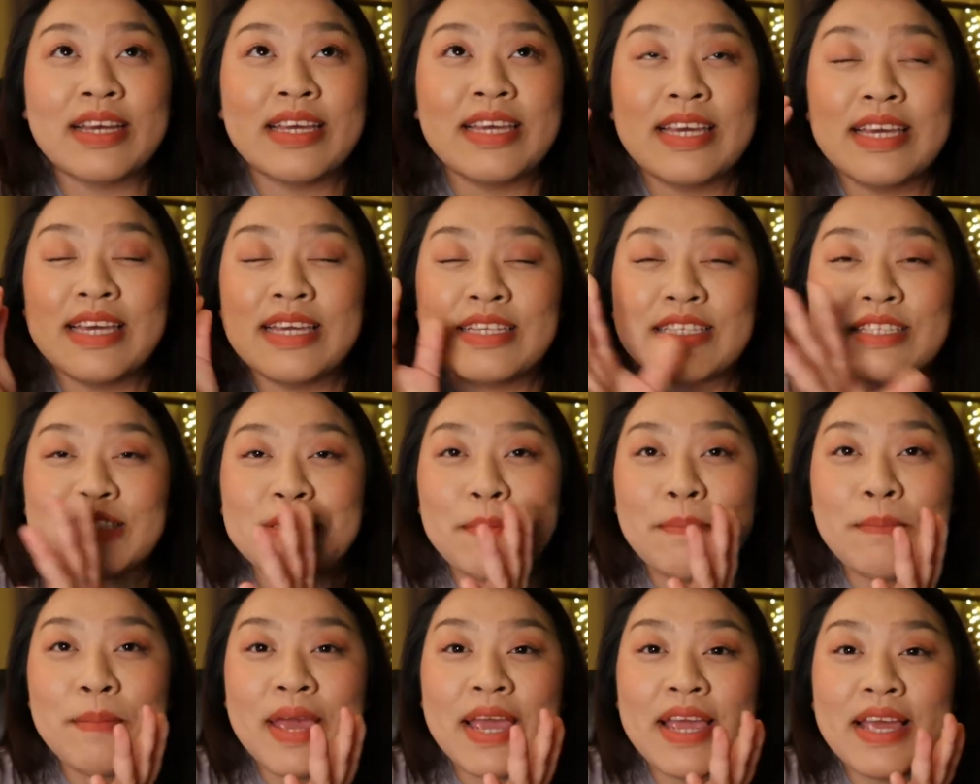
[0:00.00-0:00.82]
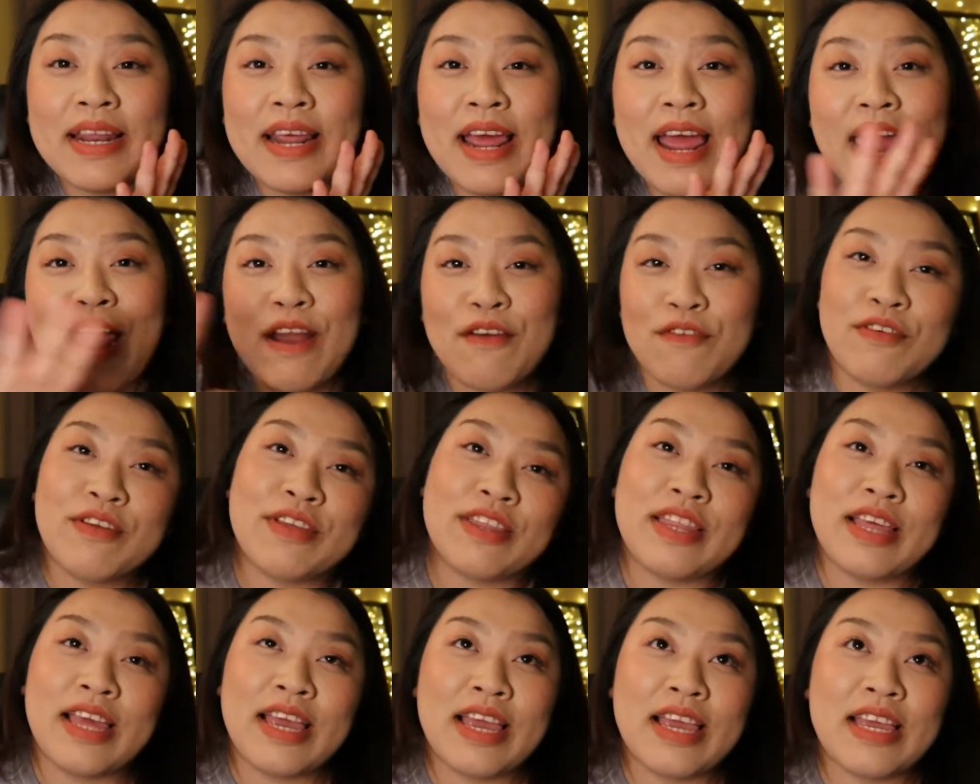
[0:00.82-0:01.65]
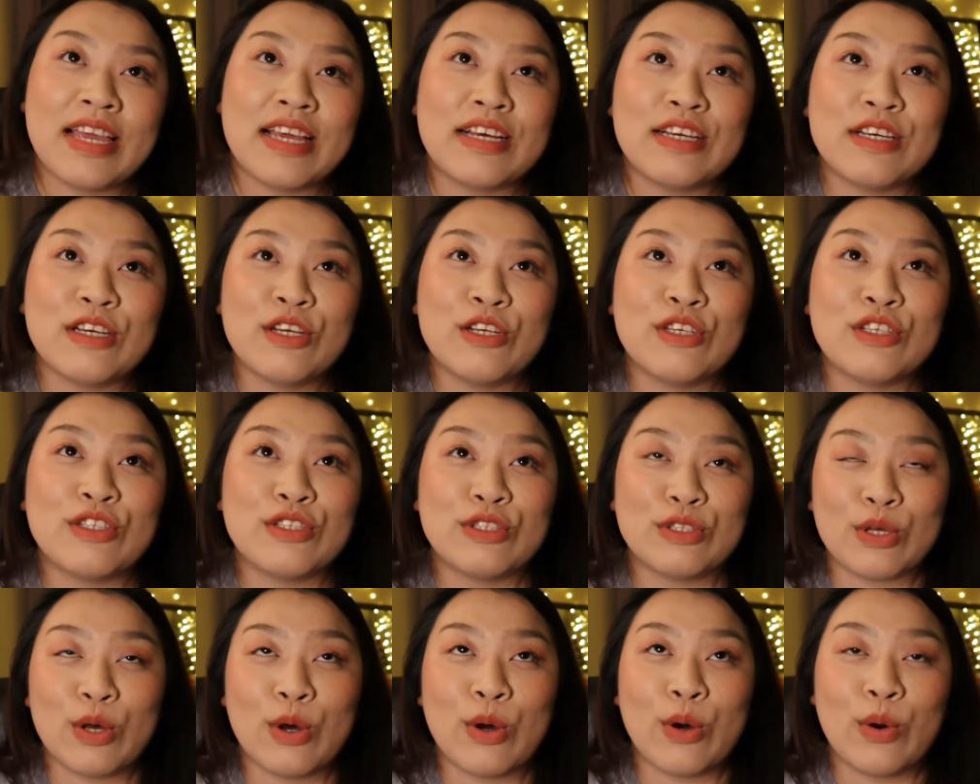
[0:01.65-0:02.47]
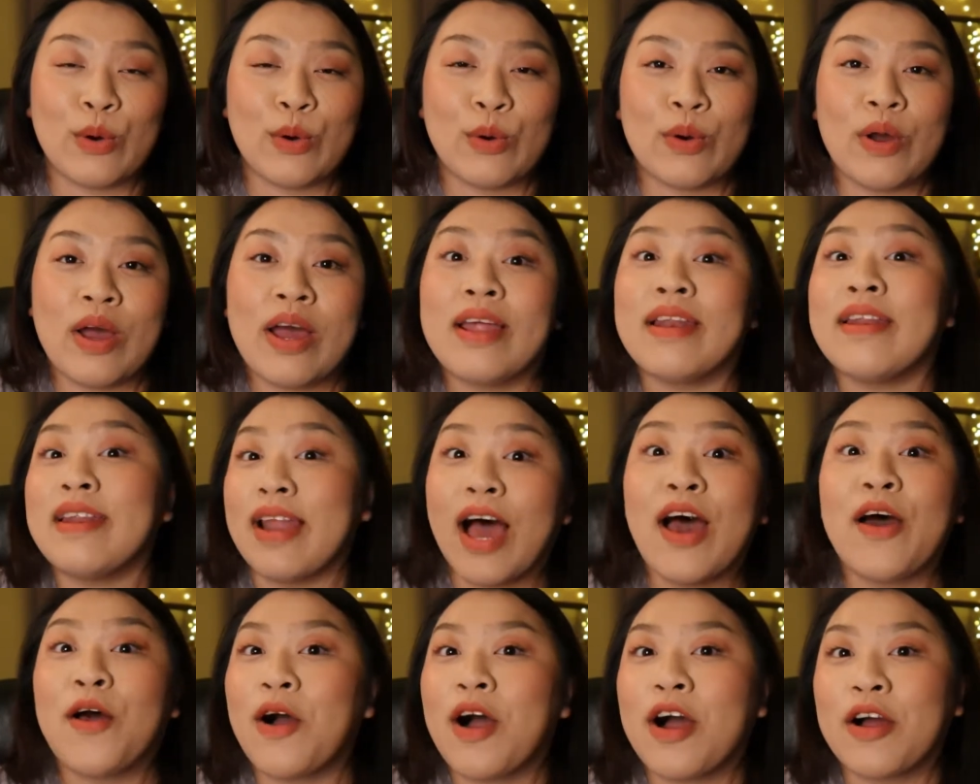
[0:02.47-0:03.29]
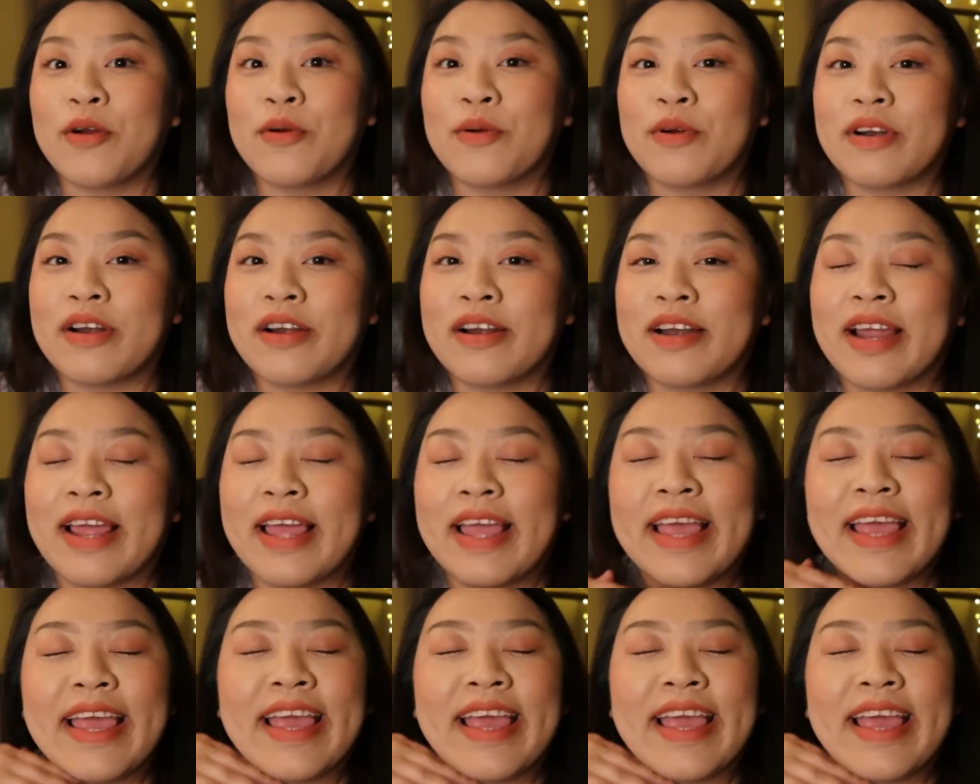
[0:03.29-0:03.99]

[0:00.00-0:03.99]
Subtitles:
he just made everything so not awkward.